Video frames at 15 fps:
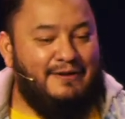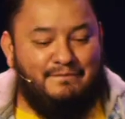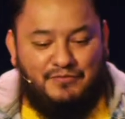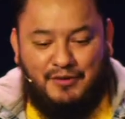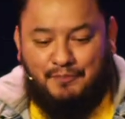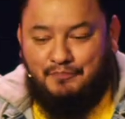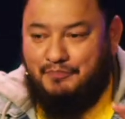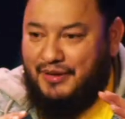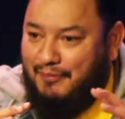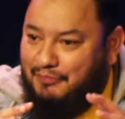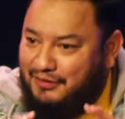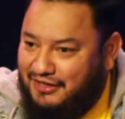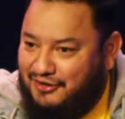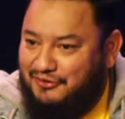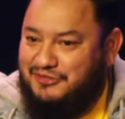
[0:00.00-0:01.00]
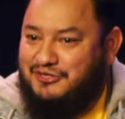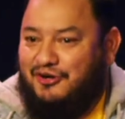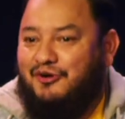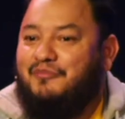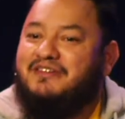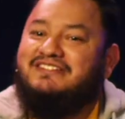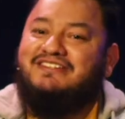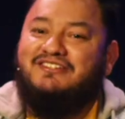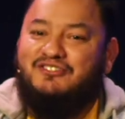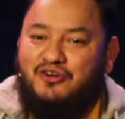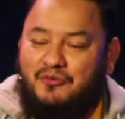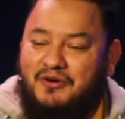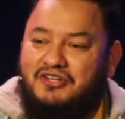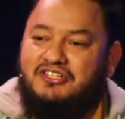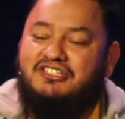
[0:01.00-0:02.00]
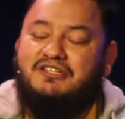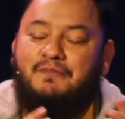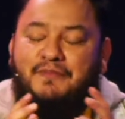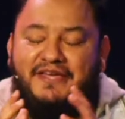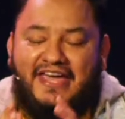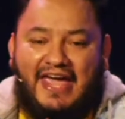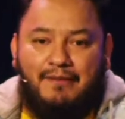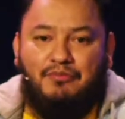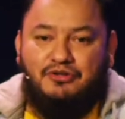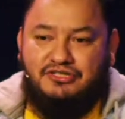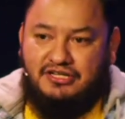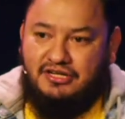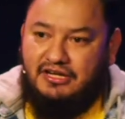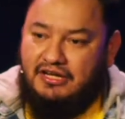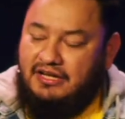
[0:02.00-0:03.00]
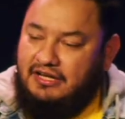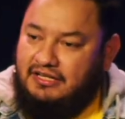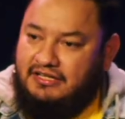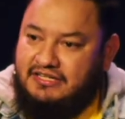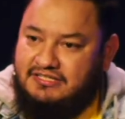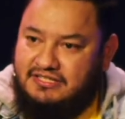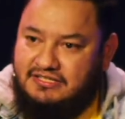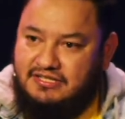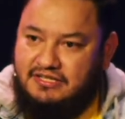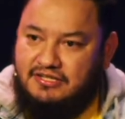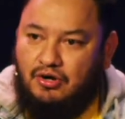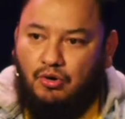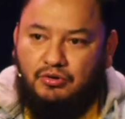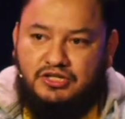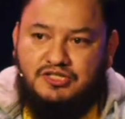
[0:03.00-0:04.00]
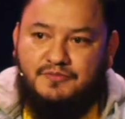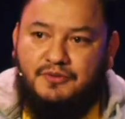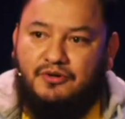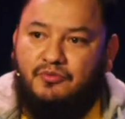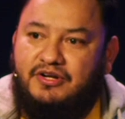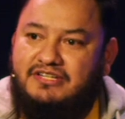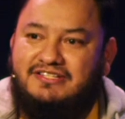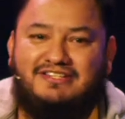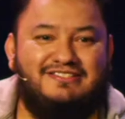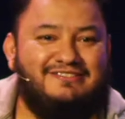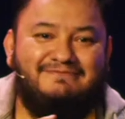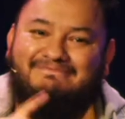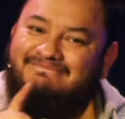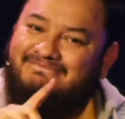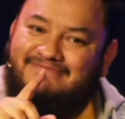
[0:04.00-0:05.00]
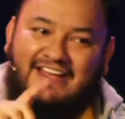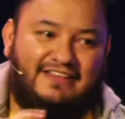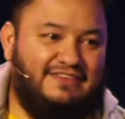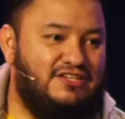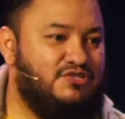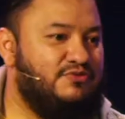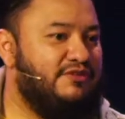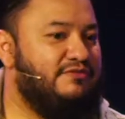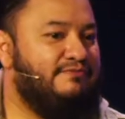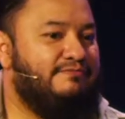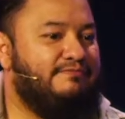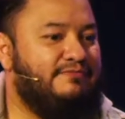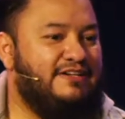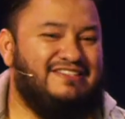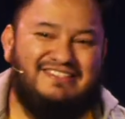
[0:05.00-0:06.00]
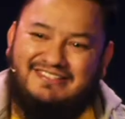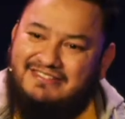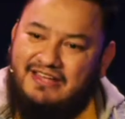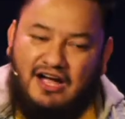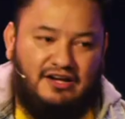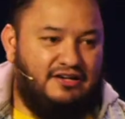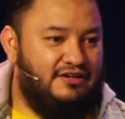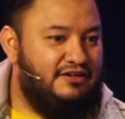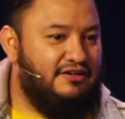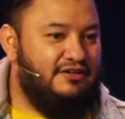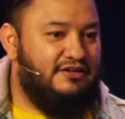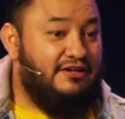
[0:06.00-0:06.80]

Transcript: The biblical term is discernment, just to be able to listen to the Holy Spirit when he says, not this one. This is not good.